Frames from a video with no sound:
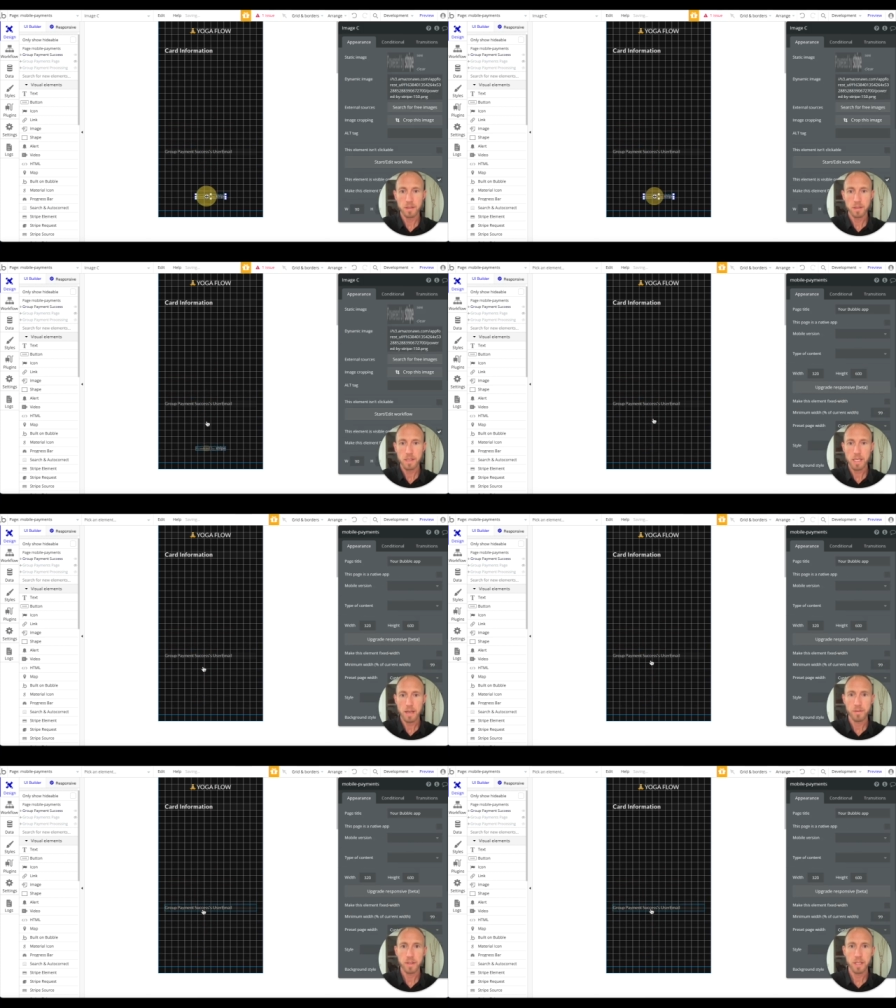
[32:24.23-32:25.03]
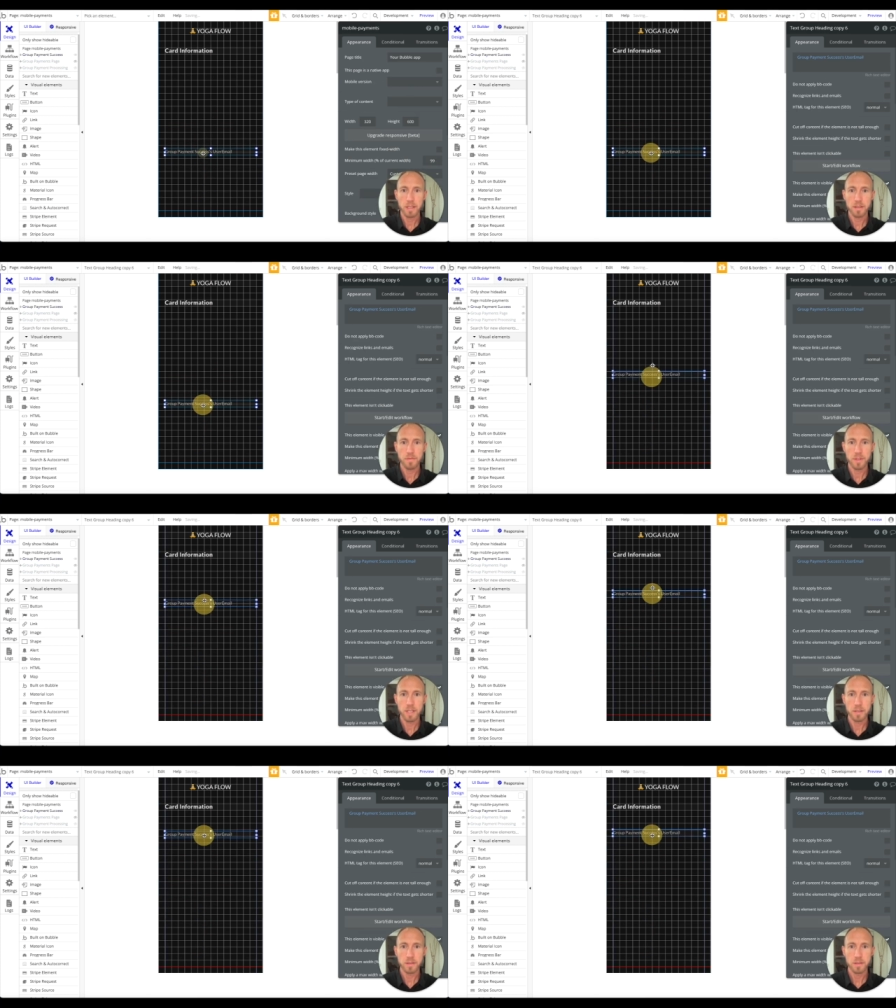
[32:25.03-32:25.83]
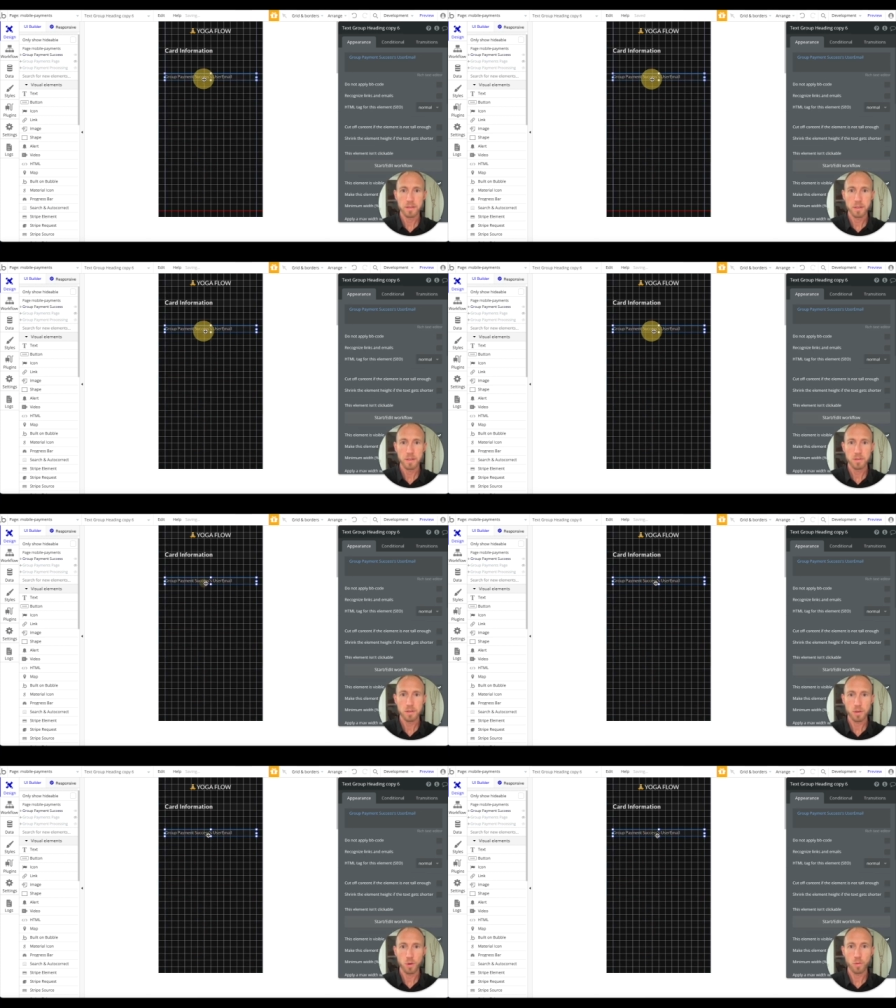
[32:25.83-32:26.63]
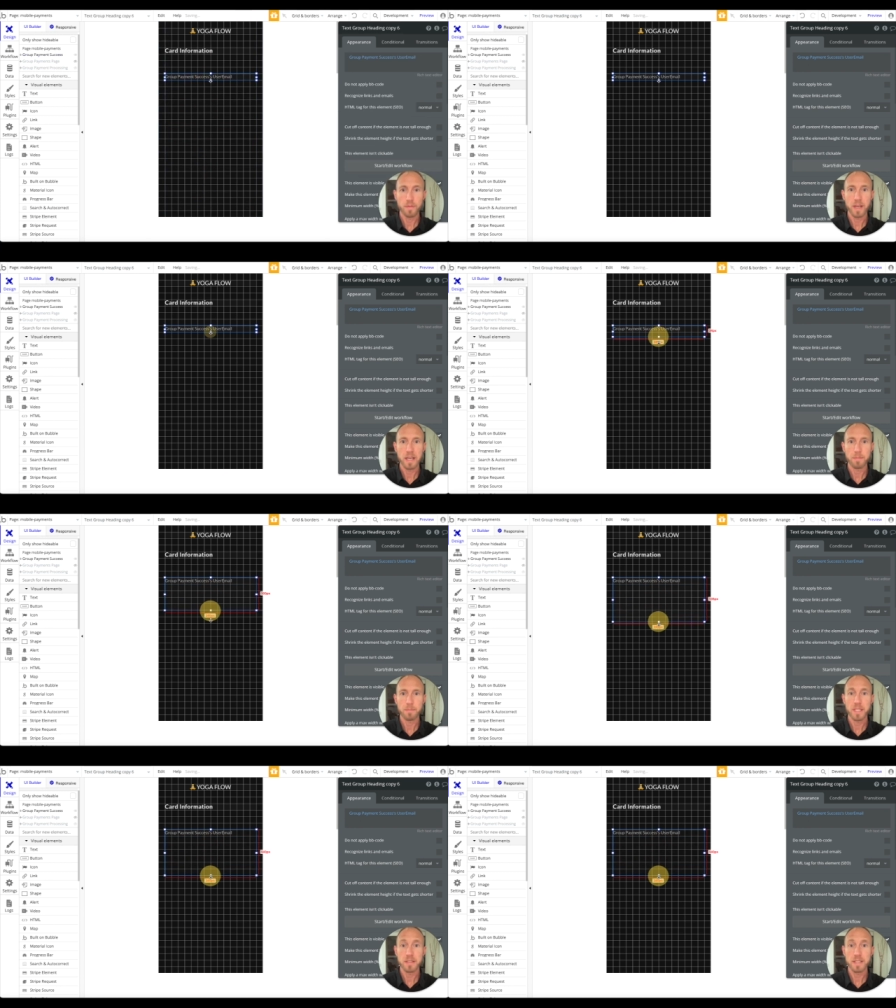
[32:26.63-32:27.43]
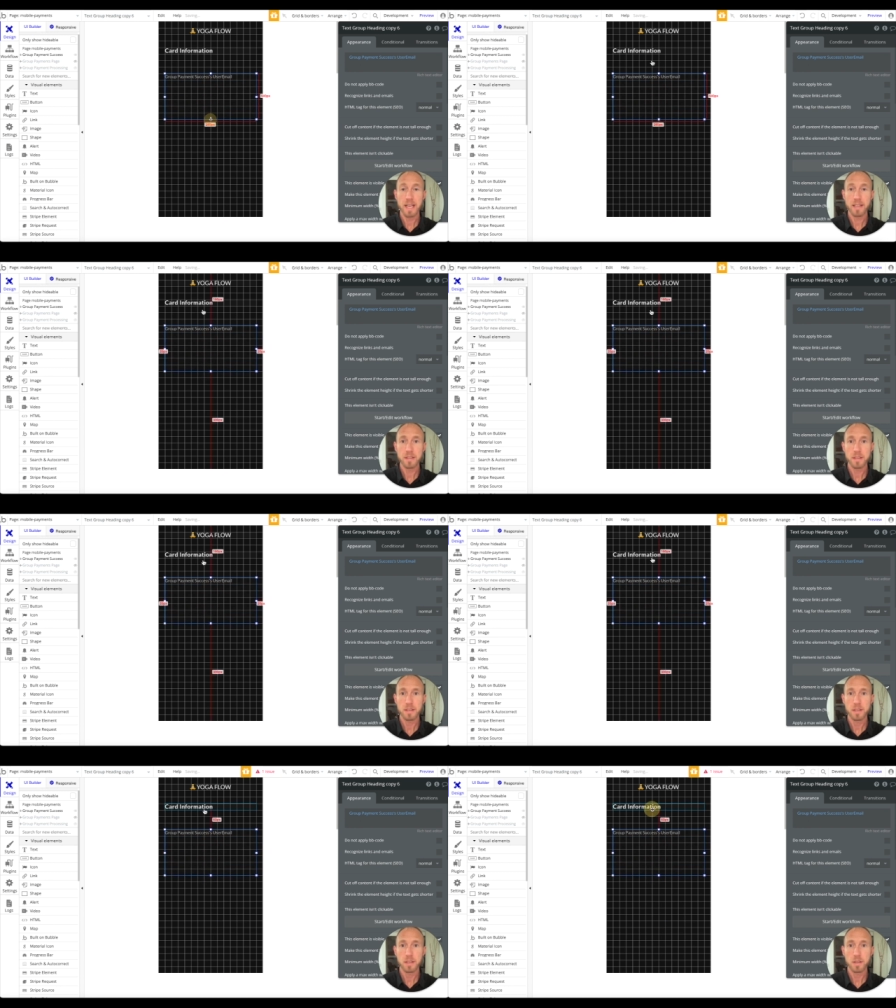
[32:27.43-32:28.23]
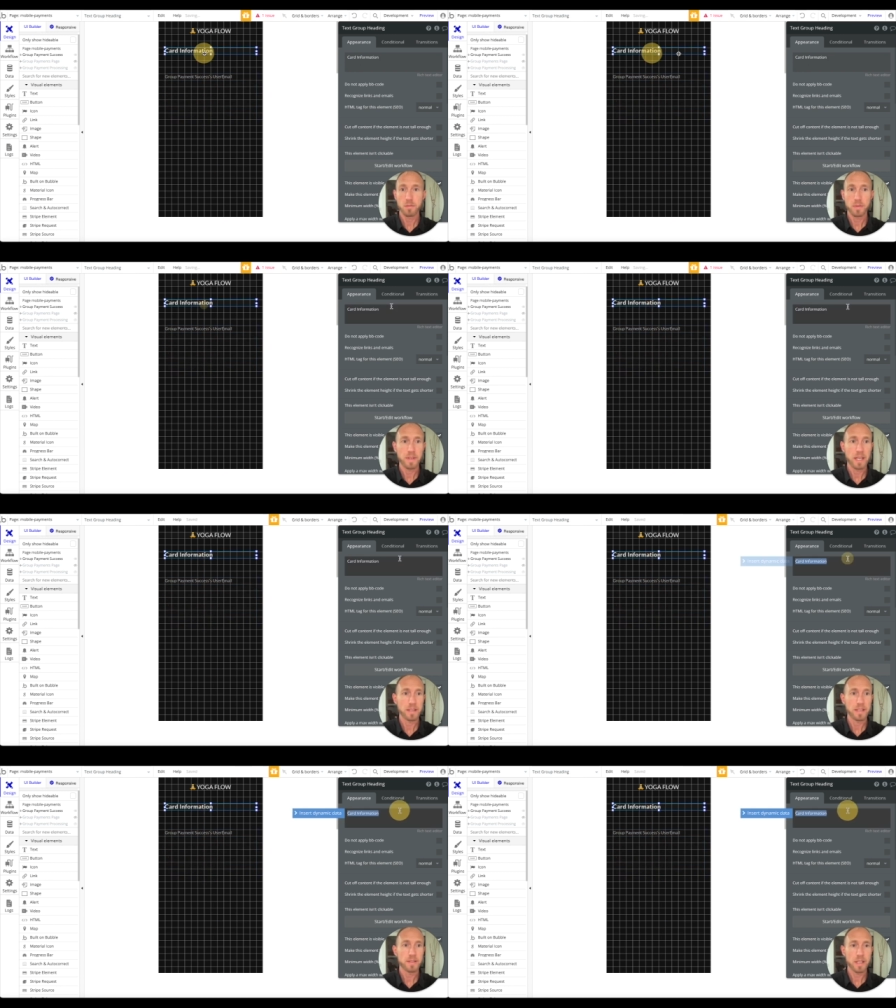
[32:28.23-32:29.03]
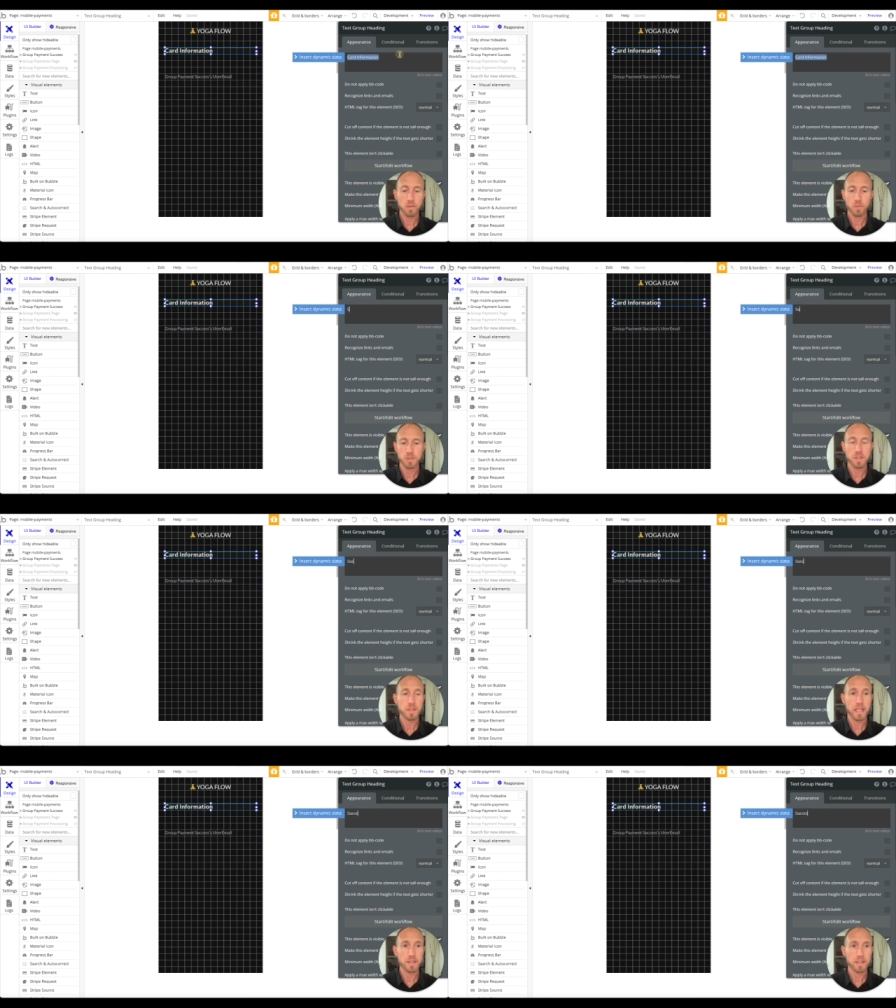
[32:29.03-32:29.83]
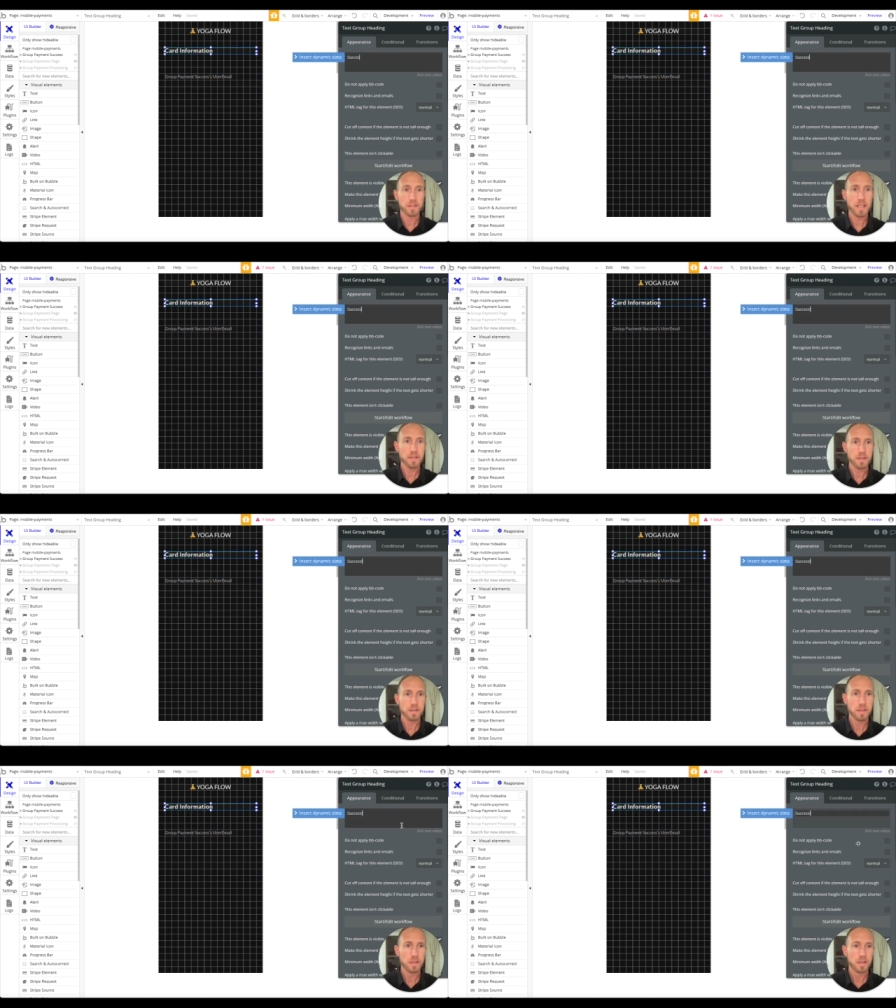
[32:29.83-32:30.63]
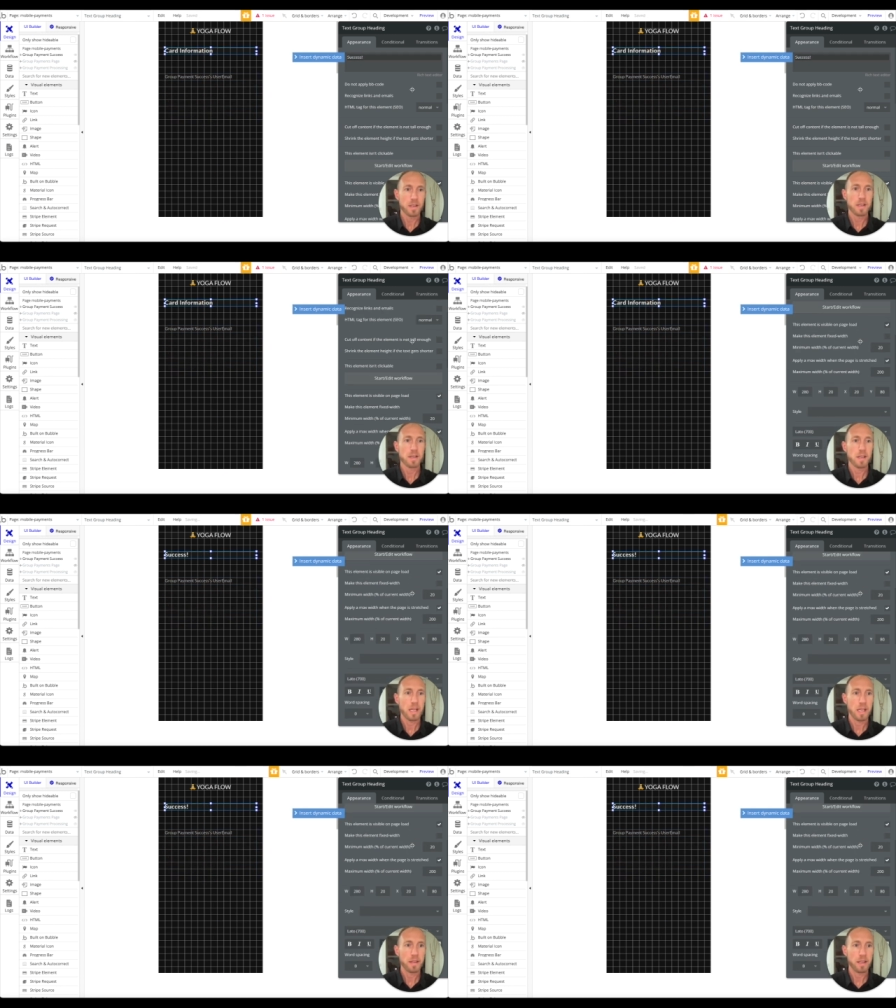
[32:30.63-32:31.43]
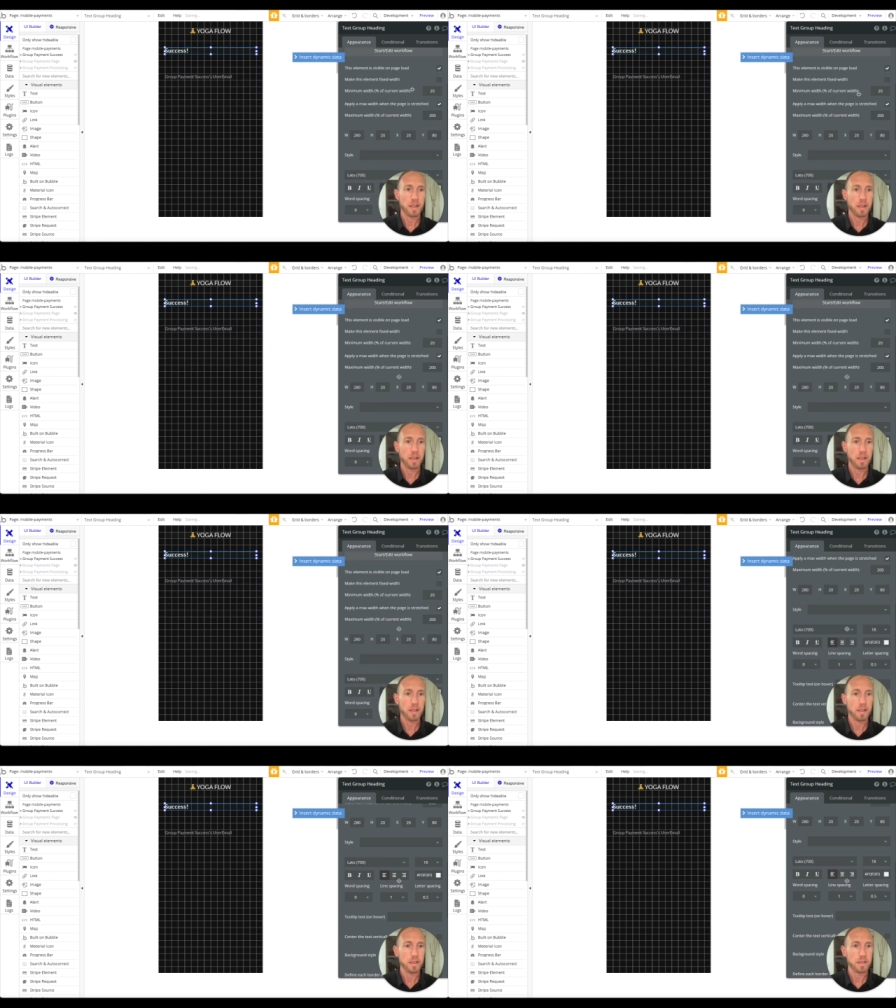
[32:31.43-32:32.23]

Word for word: yeah, everything except for this. So we've got a piece of text. We've got this thing. We'll just say success. And then